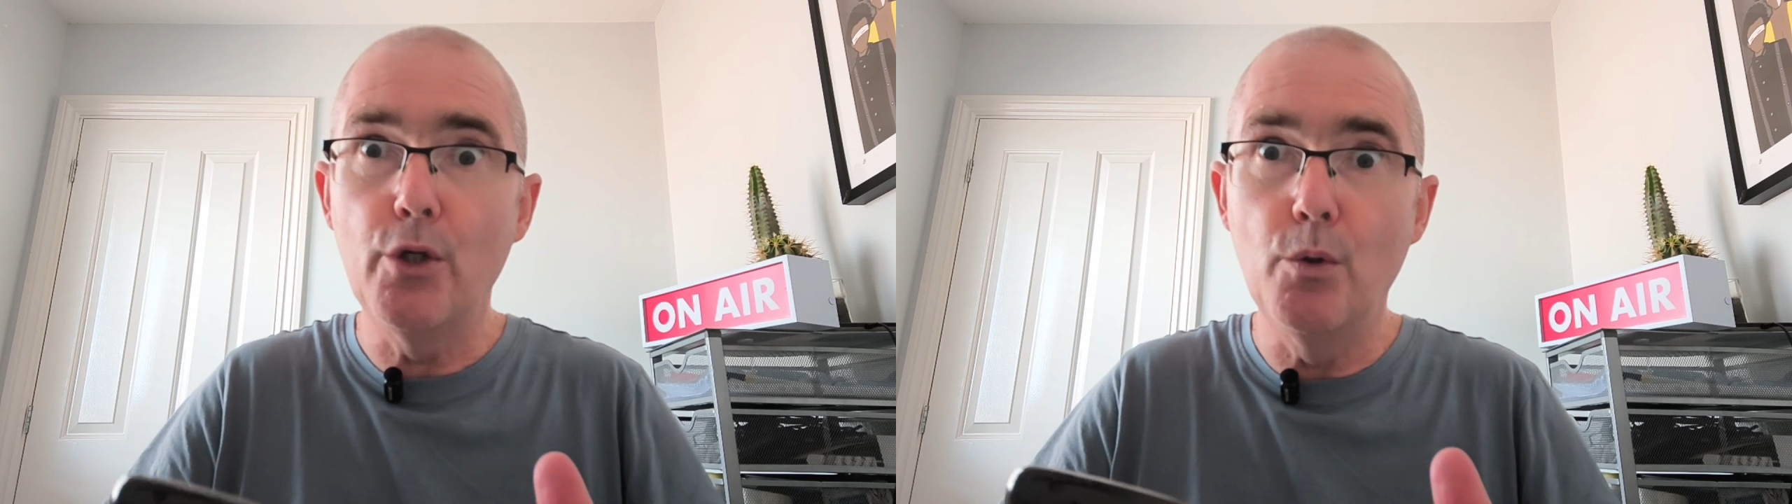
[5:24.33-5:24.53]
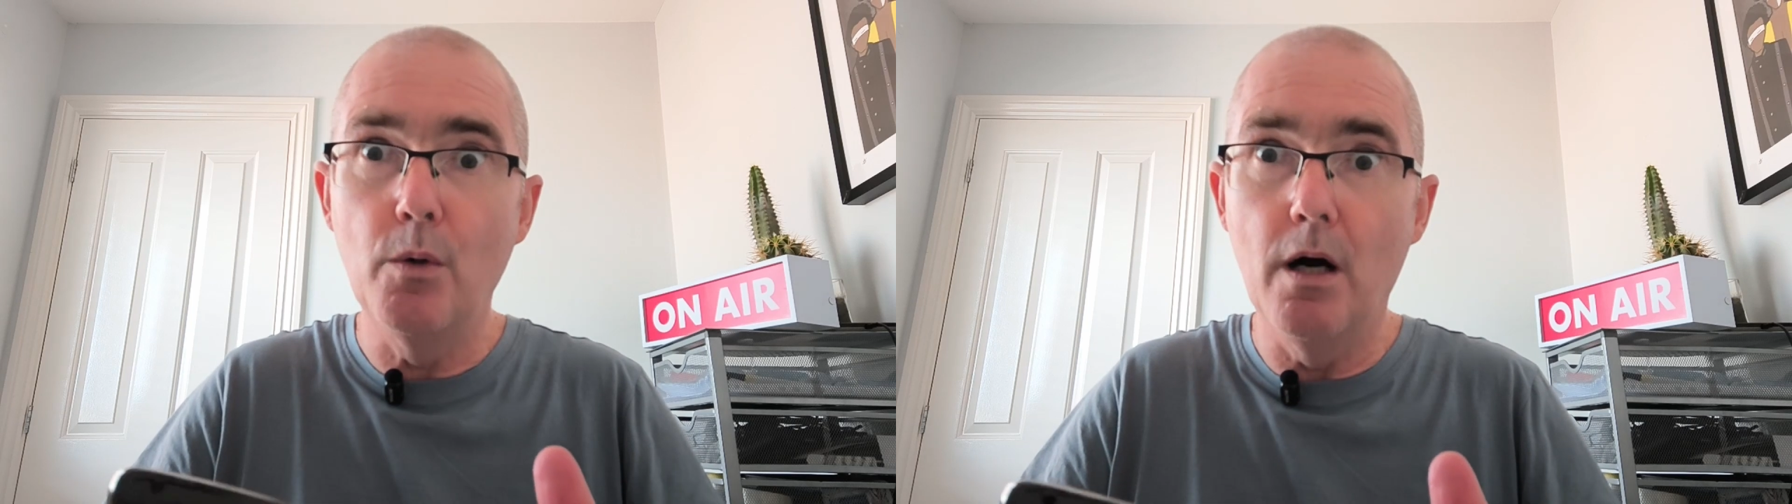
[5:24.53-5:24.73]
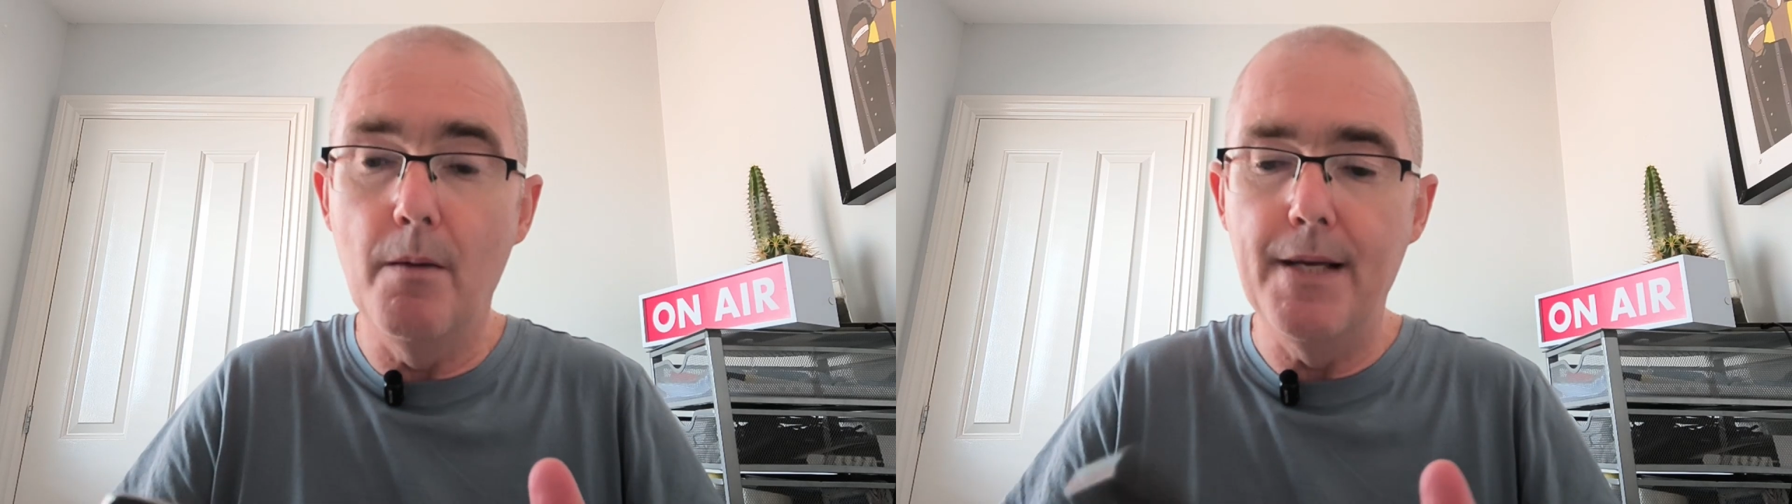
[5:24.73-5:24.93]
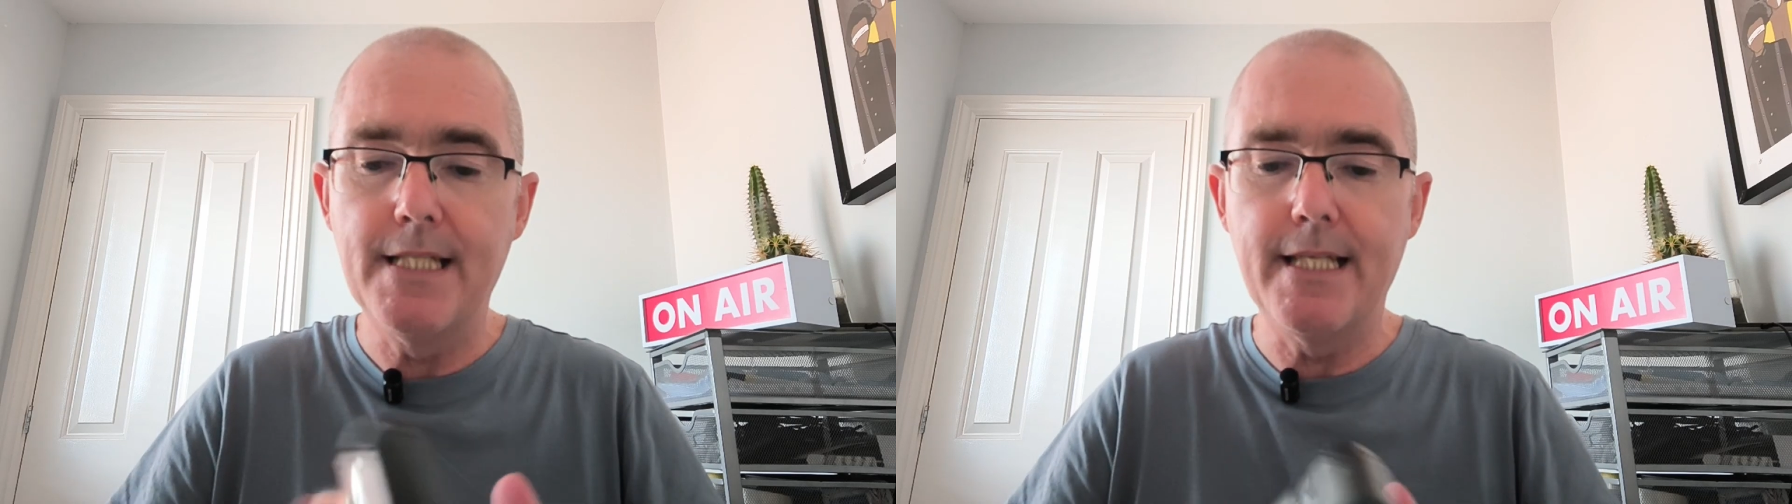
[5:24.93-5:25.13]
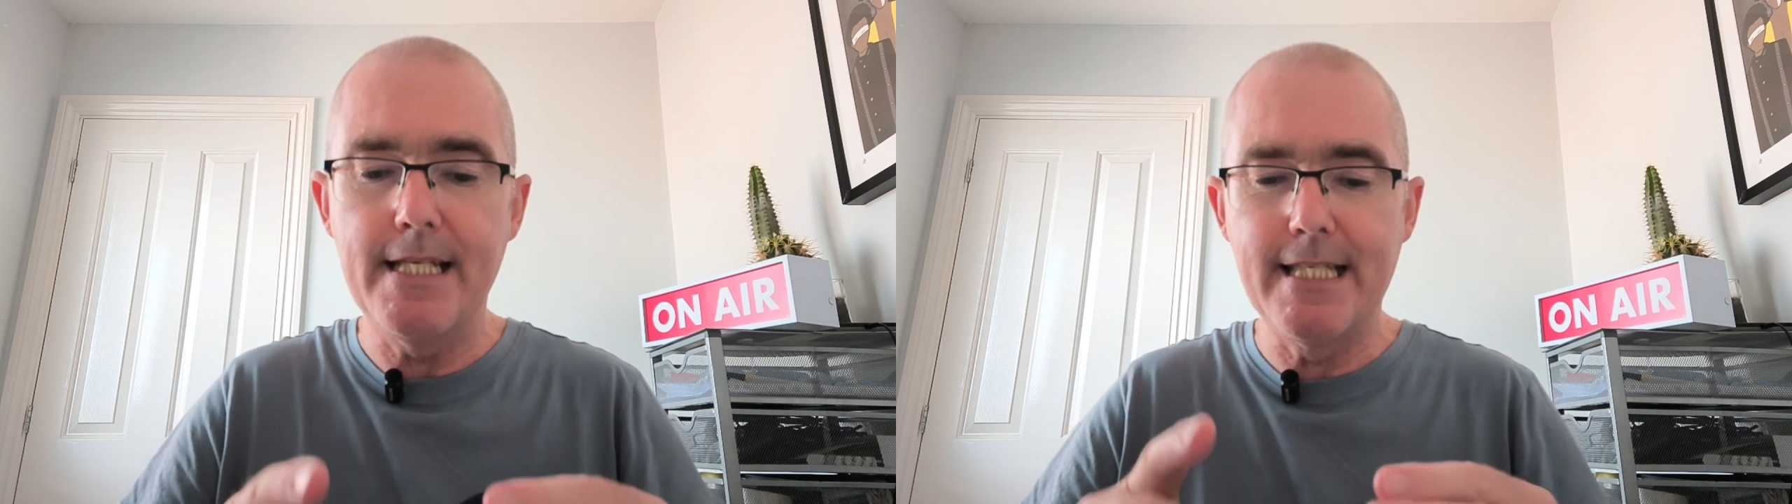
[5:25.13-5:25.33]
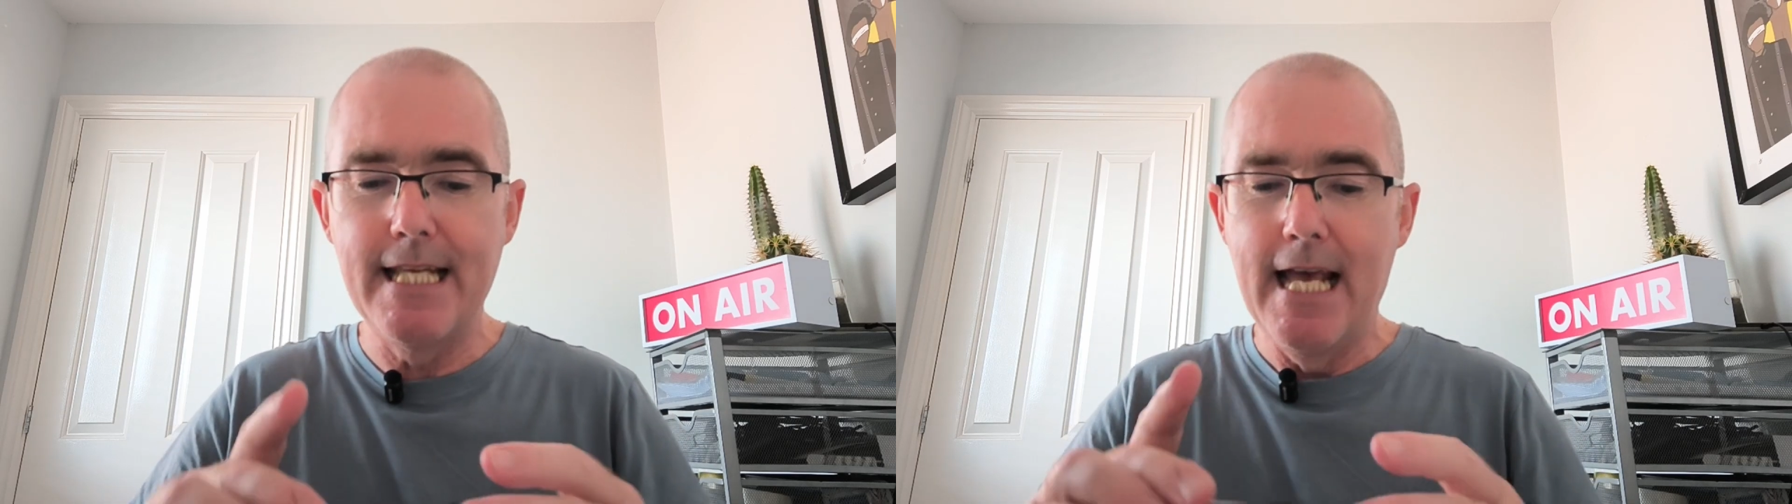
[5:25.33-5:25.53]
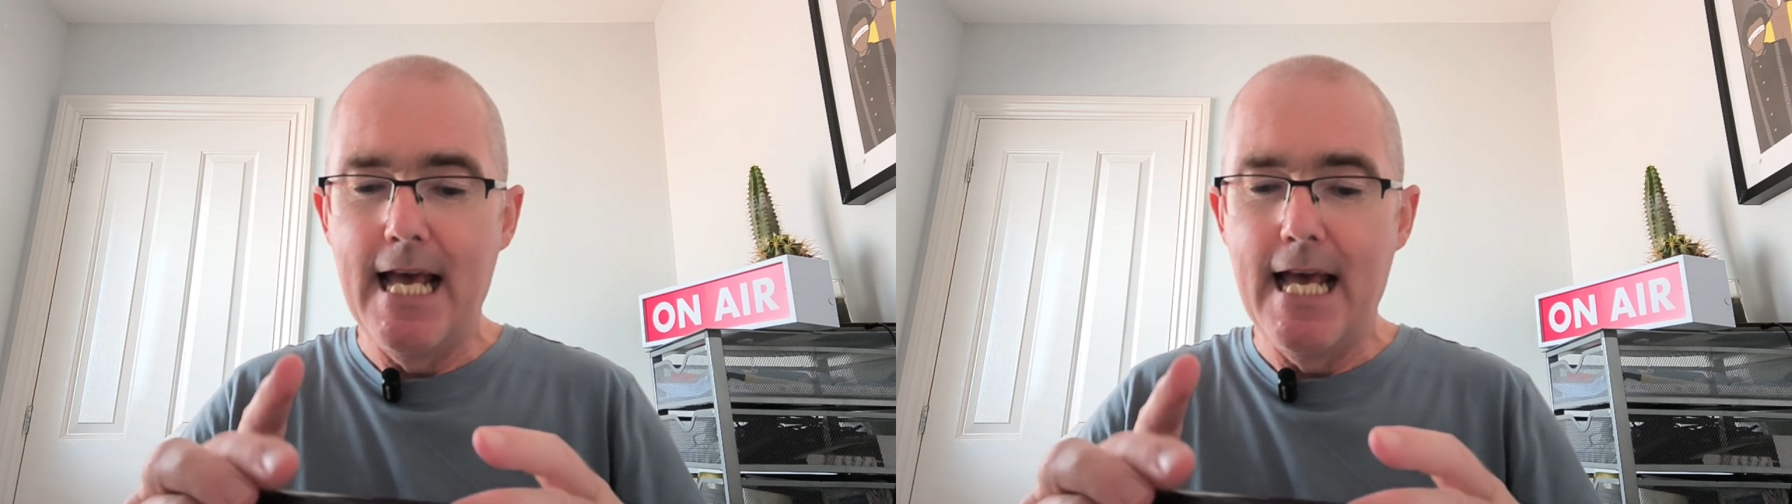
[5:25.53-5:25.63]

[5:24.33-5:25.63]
Ooh, misses.